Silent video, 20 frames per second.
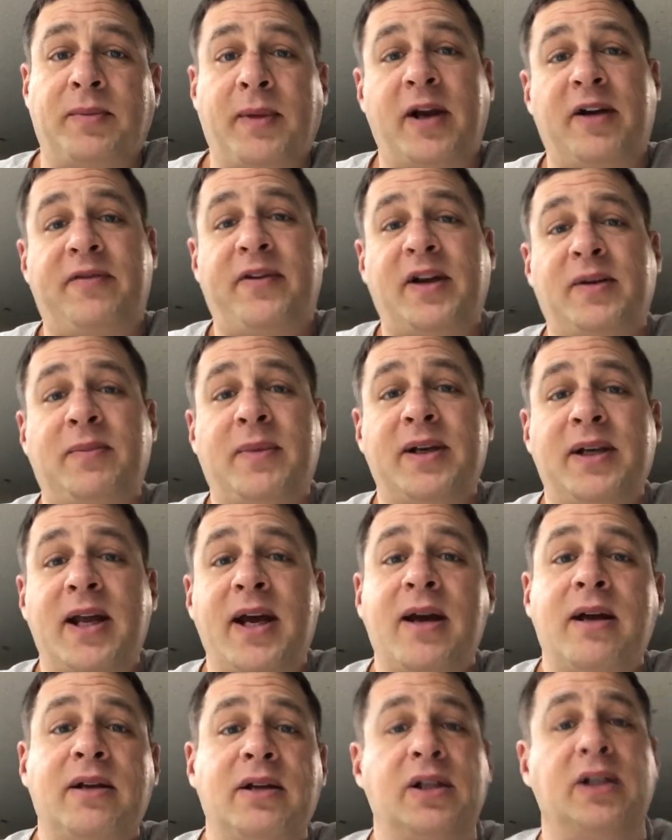Matter of fact, my
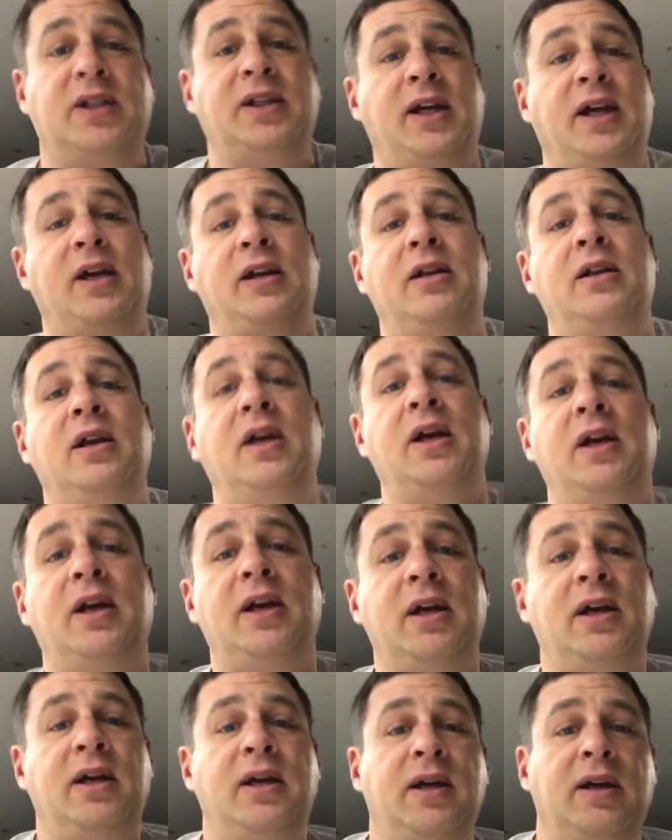dad just had
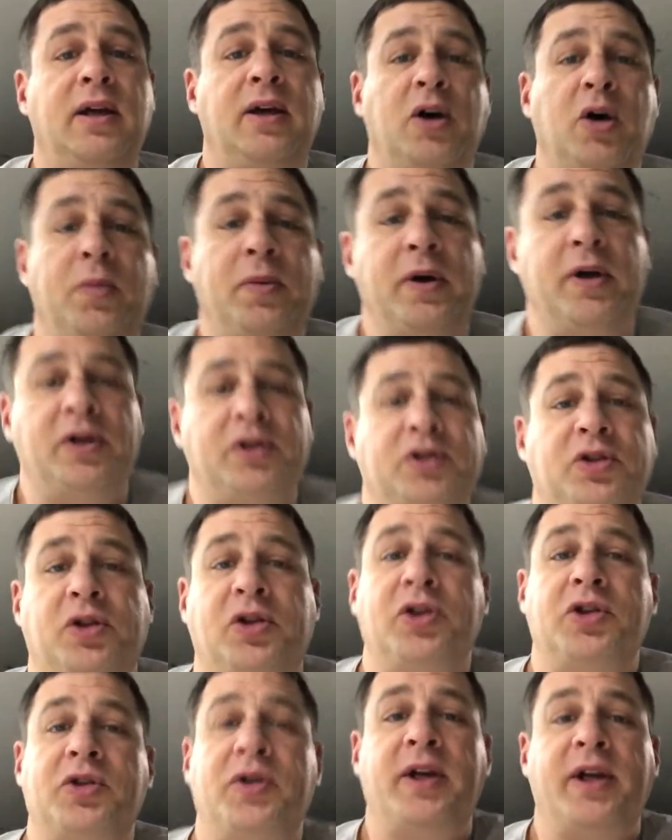open heart
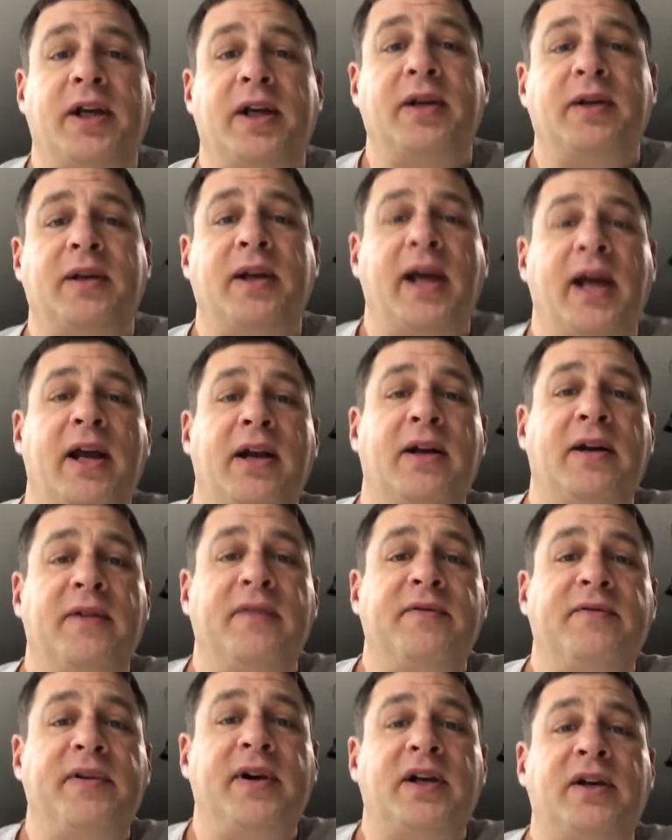surgery and had
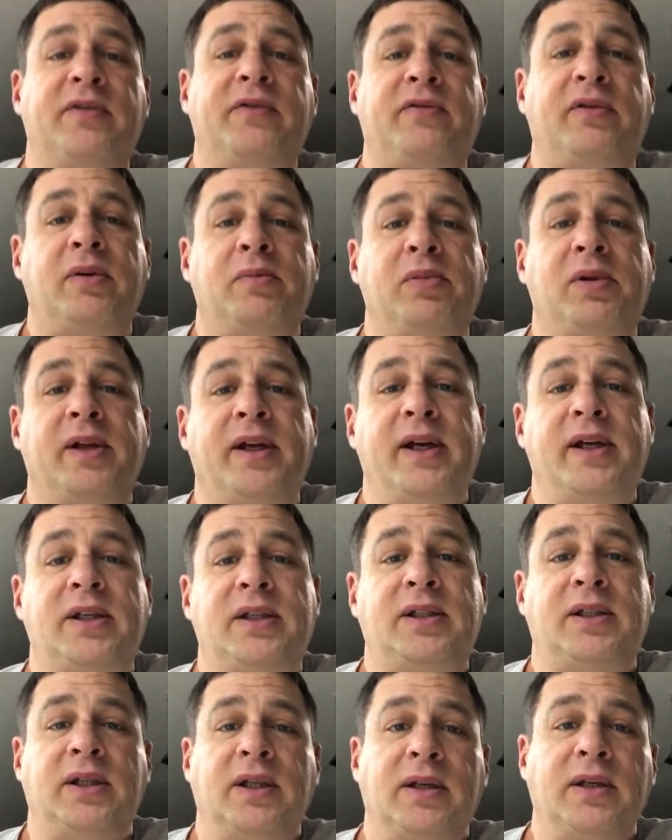a valve
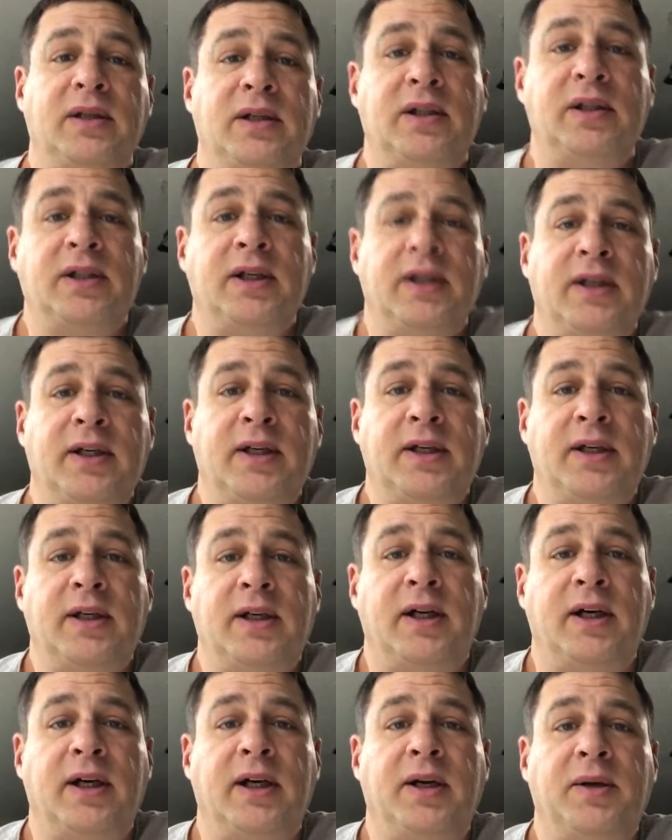replaced and
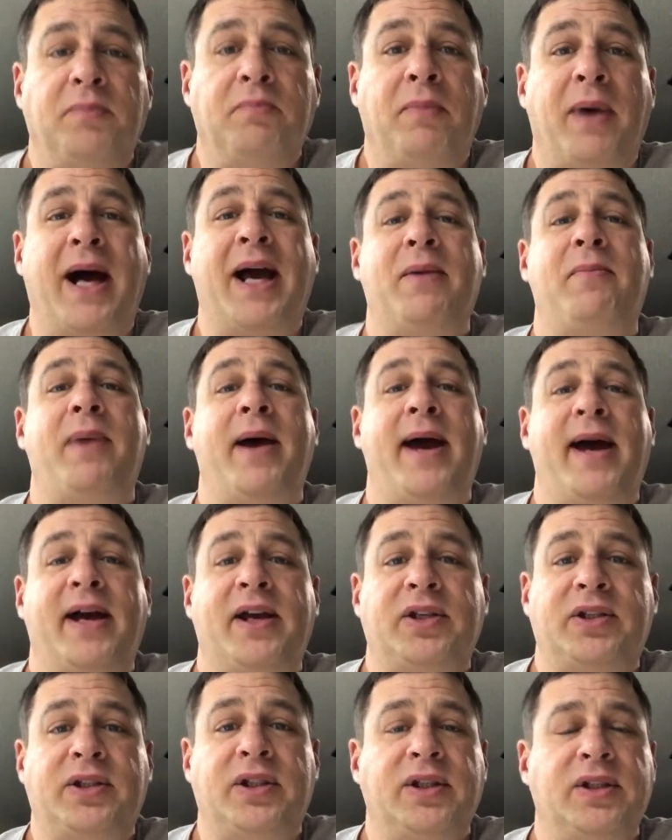um,
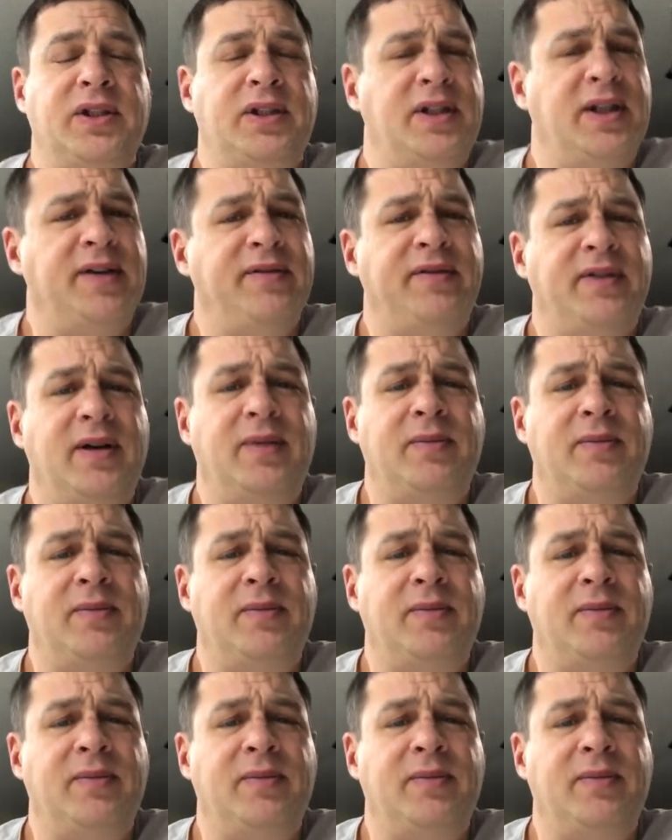bypassed and stuff.